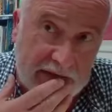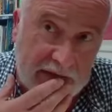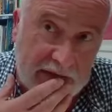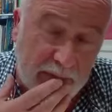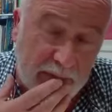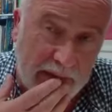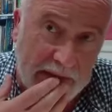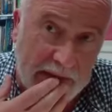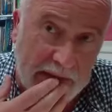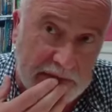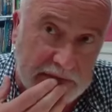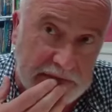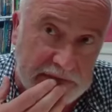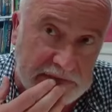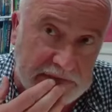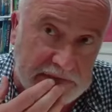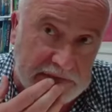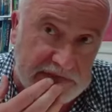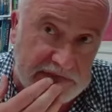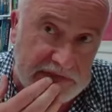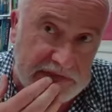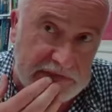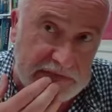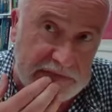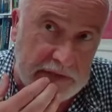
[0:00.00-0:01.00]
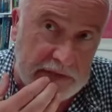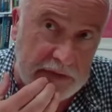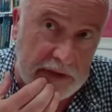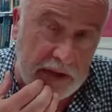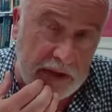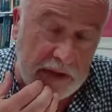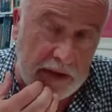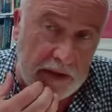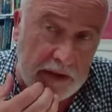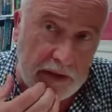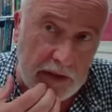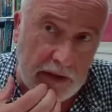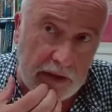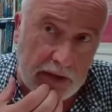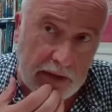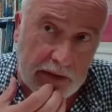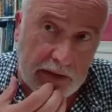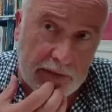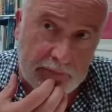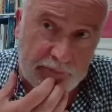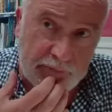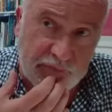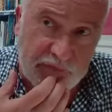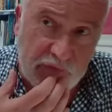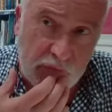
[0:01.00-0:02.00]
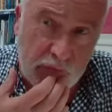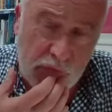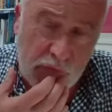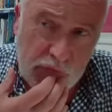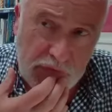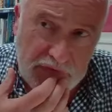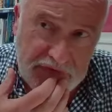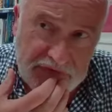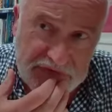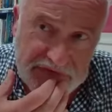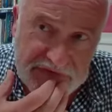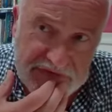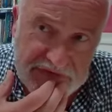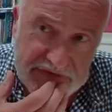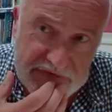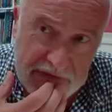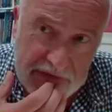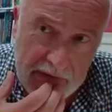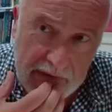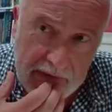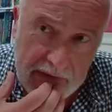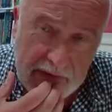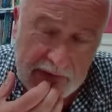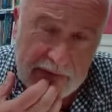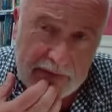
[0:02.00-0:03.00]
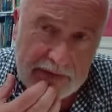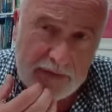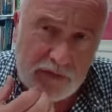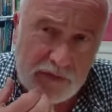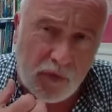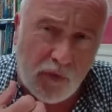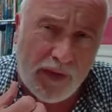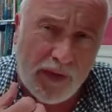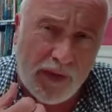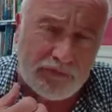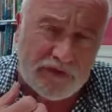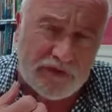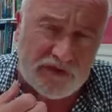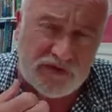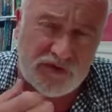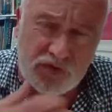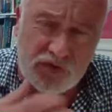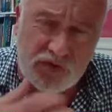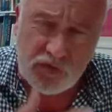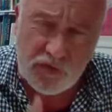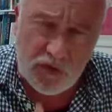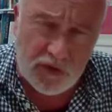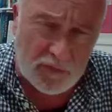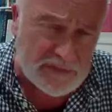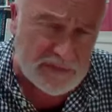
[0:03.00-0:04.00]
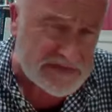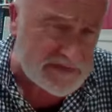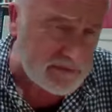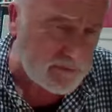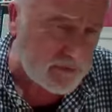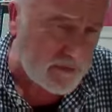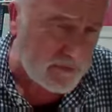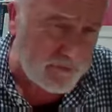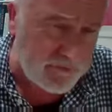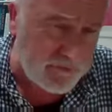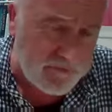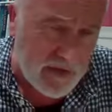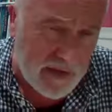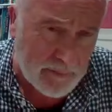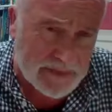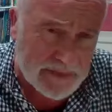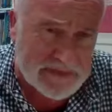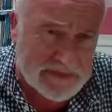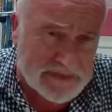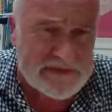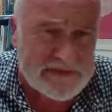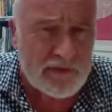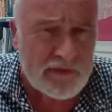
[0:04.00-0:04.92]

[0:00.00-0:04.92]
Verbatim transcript: independence, um, towards, you know, and the traumas of the famine.